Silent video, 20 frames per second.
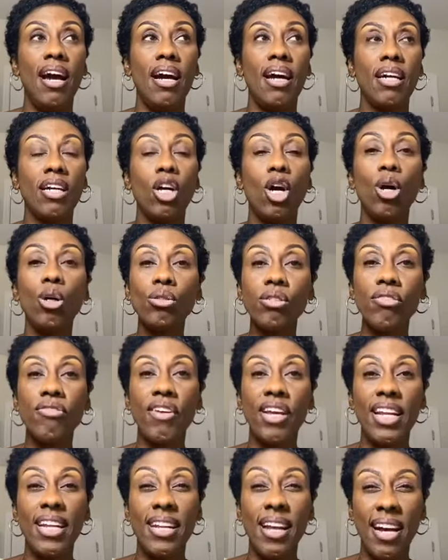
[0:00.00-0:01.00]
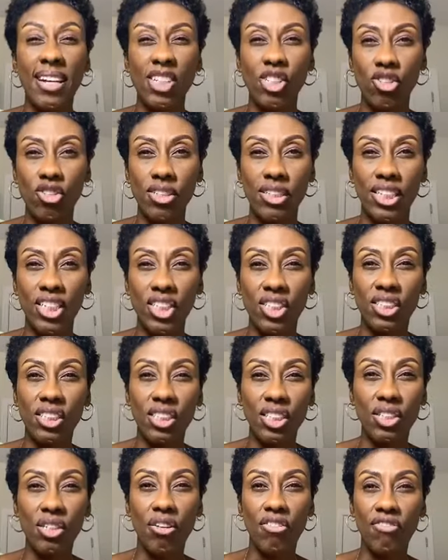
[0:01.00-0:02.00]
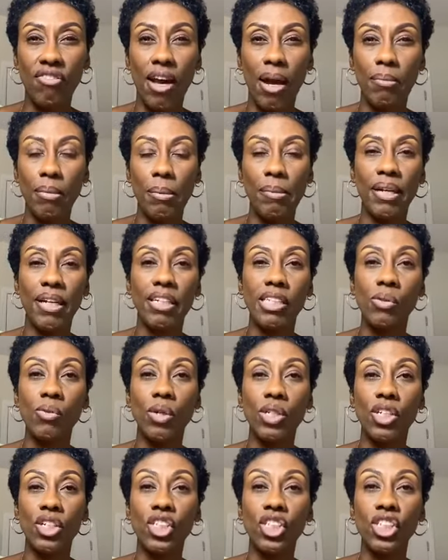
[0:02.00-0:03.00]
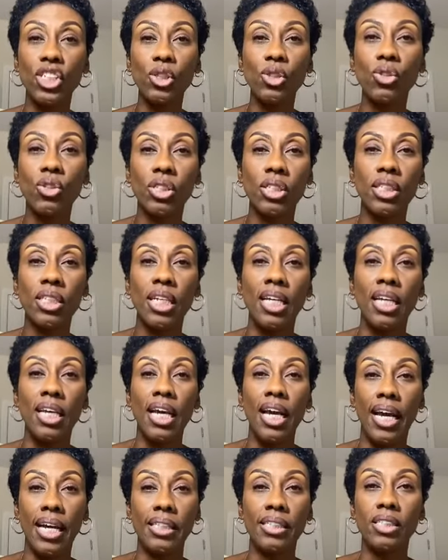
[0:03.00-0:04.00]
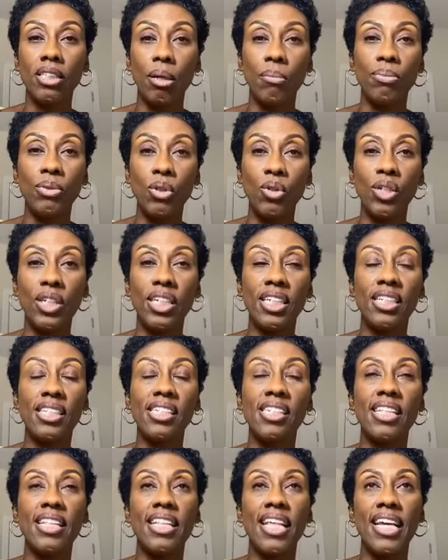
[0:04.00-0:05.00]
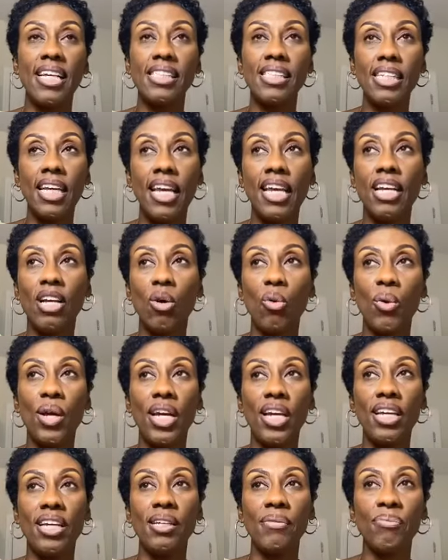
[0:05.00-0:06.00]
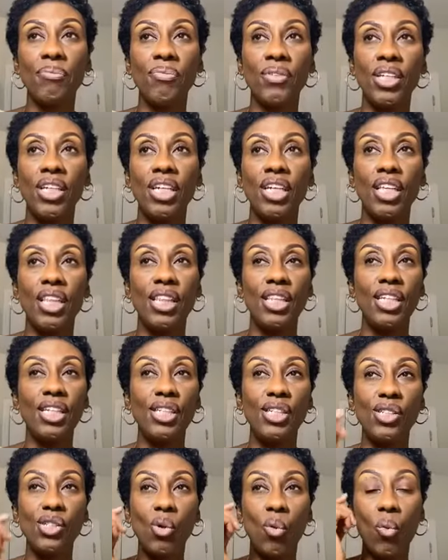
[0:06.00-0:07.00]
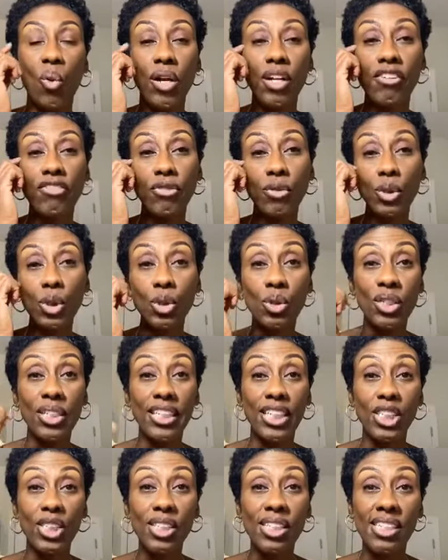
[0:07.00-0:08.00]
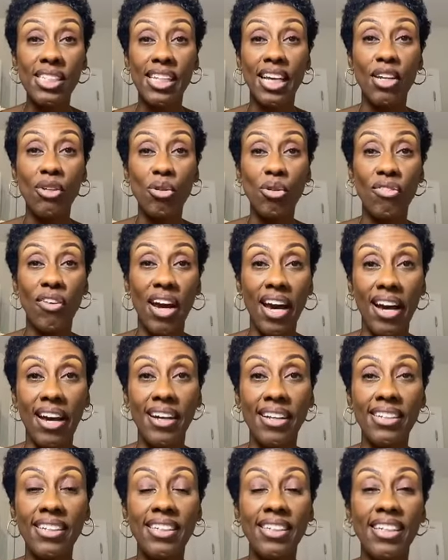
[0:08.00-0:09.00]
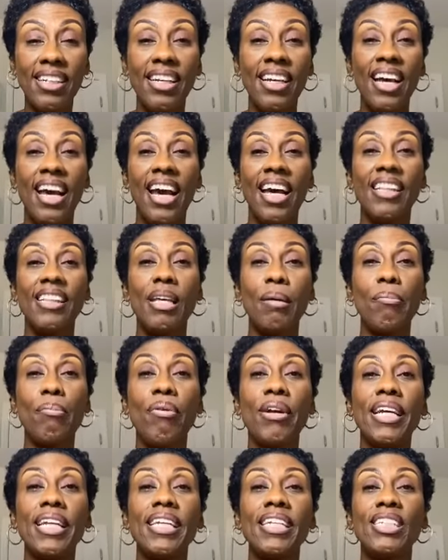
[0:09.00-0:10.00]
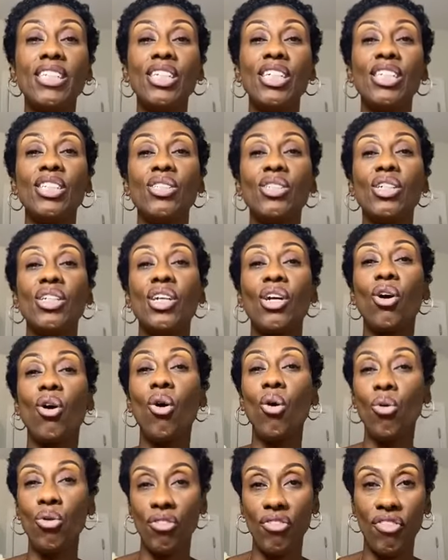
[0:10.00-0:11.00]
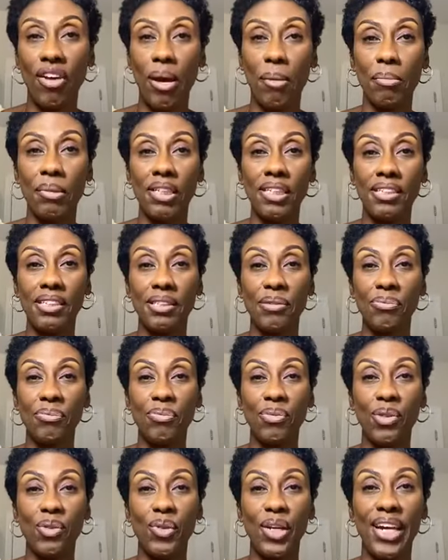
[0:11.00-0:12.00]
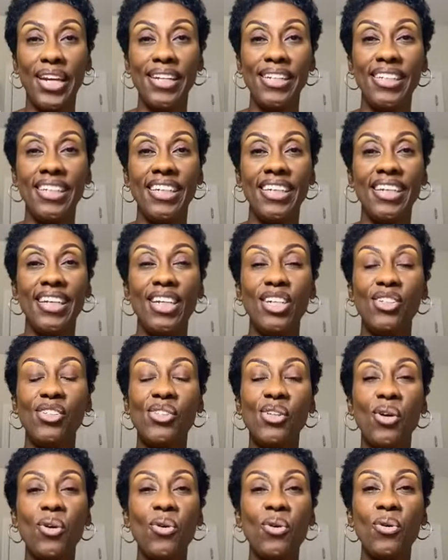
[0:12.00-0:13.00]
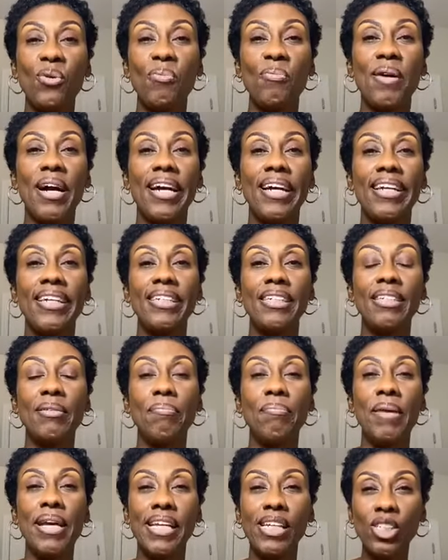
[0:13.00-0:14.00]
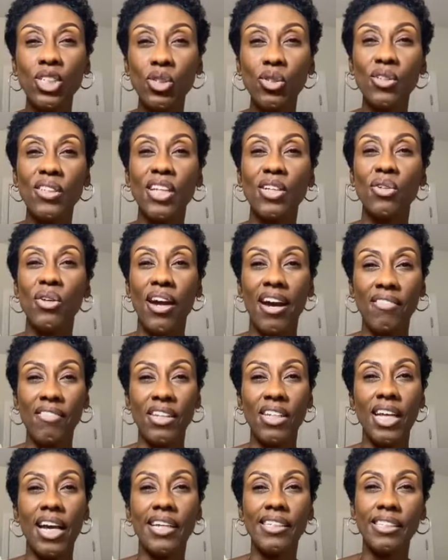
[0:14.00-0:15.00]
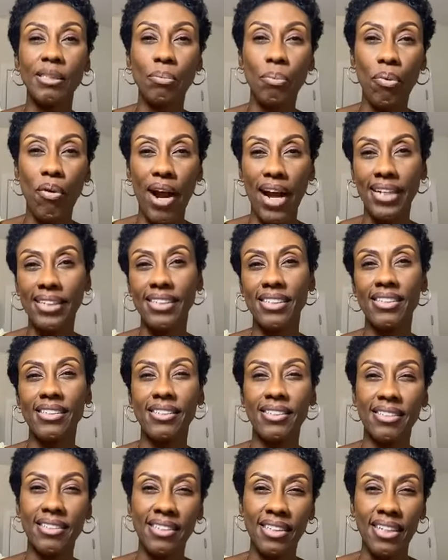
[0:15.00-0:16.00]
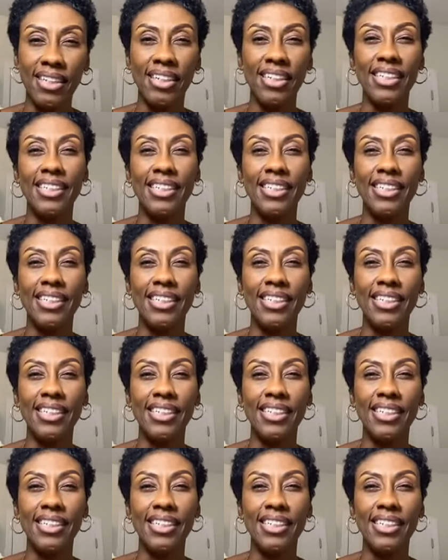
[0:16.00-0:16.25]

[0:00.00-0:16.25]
uh, cultivate nice traditions in your family because what your children ends up doing is they take away these wonderful traditions that you've had and they bring it into their own families, right? So by making sure that you have the nice practice